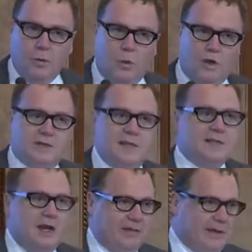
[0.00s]
What
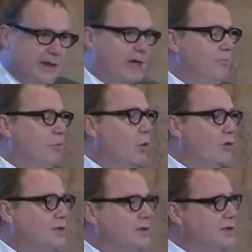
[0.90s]
is, I think,
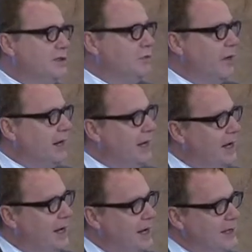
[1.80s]
important is to
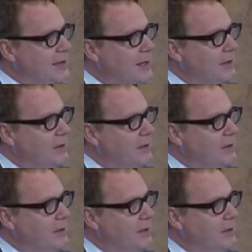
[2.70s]
recognize